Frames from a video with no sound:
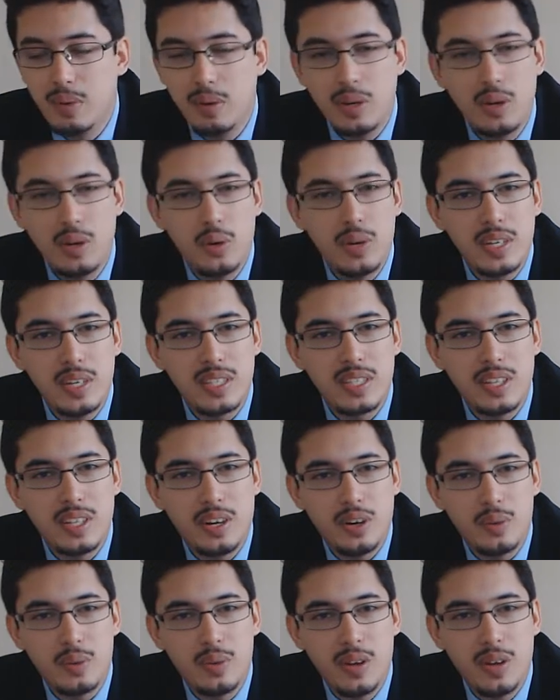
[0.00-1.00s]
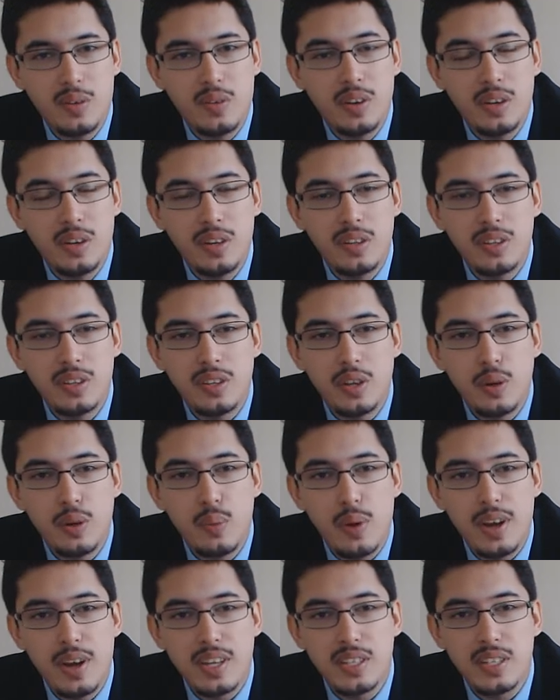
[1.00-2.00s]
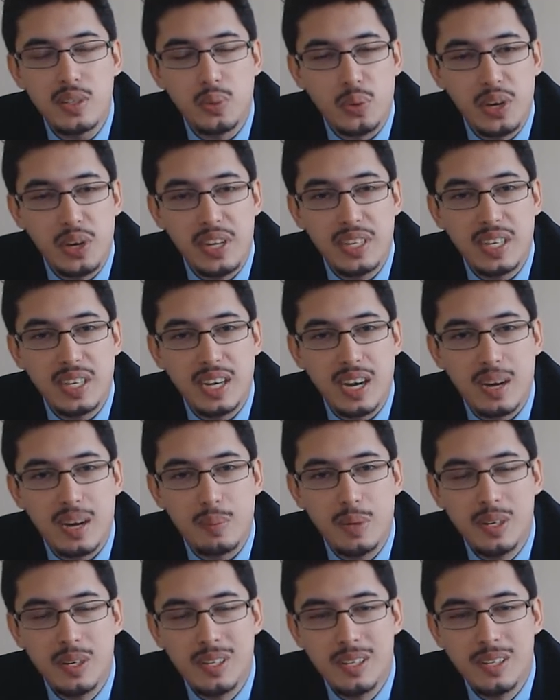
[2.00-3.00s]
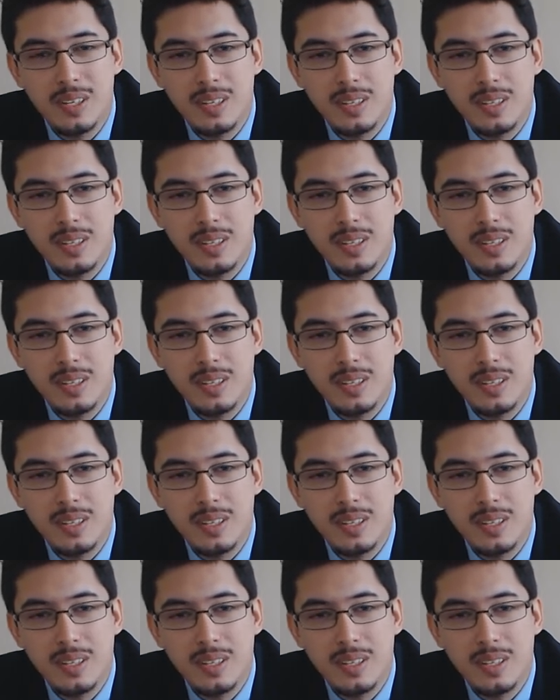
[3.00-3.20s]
but we always start with the race recap.